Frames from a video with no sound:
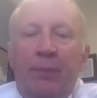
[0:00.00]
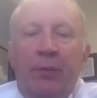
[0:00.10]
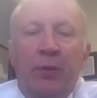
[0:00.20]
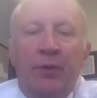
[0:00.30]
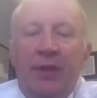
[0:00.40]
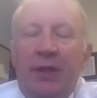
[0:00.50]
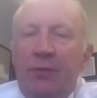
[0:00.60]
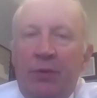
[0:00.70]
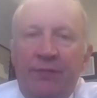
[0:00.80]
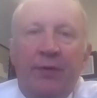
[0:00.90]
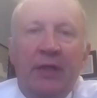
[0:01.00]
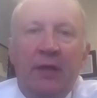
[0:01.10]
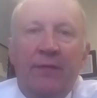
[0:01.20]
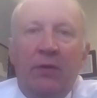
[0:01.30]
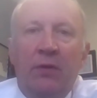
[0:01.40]
process was very
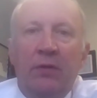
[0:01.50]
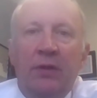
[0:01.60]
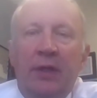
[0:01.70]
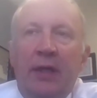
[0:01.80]
difficult.